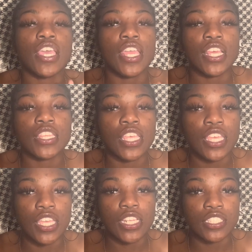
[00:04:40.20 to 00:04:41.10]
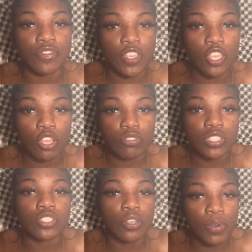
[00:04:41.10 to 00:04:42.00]
anything in this video, this
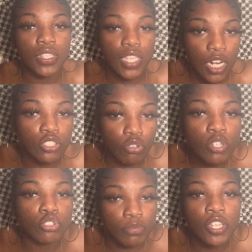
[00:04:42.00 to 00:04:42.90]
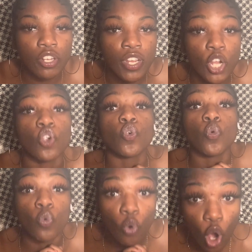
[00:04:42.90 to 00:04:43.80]
is the one thing that's going to make your hair
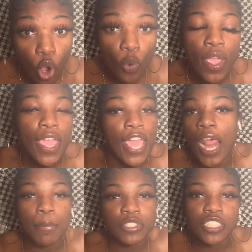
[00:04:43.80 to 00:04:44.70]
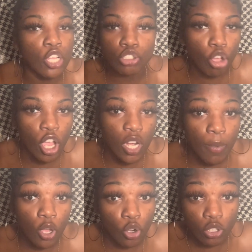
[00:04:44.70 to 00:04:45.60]
grow. And I'm just not talking
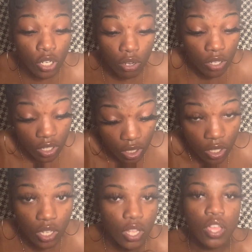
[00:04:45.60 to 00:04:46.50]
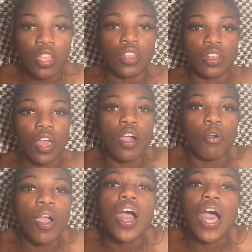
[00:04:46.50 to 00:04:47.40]
about no little
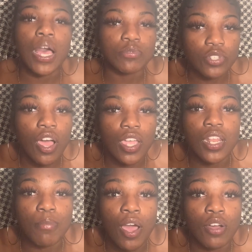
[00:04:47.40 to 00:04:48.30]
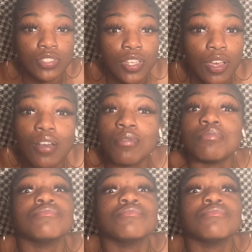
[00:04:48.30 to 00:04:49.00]
no, I'm talking about some